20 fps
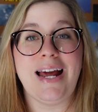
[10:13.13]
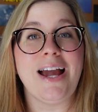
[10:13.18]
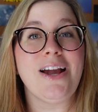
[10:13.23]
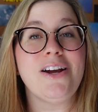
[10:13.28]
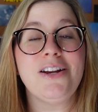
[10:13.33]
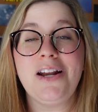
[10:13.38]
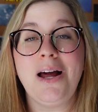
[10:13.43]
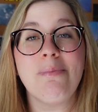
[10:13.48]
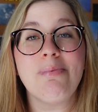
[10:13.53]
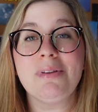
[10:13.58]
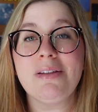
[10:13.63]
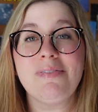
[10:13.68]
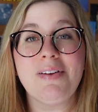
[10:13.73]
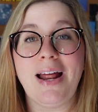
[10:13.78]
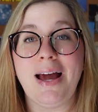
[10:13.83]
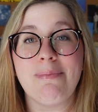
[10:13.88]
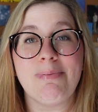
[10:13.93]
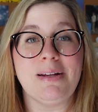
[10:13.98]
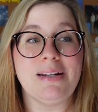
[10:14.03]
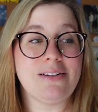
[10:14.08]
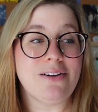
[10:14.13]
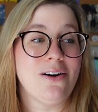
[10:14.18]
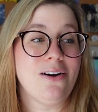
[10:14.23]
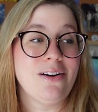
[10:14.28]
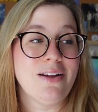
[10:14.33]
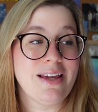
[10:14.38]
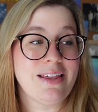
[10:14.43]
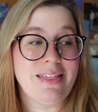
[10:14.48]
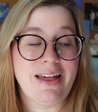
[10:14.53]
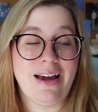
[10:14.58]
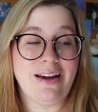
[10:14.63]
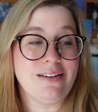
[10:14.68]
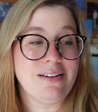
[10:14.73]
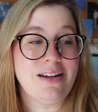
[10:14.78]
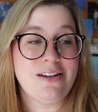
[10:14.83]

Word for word: I could not believe it happened all like that.